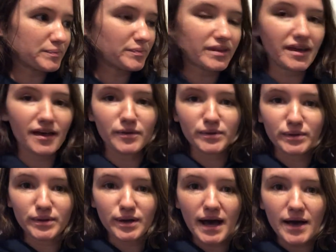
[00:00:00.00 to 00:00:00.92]
the other
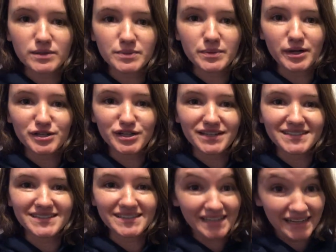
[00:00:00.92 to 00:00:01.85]
little house projects
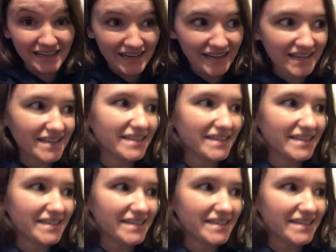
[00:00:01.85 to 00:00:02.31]
done,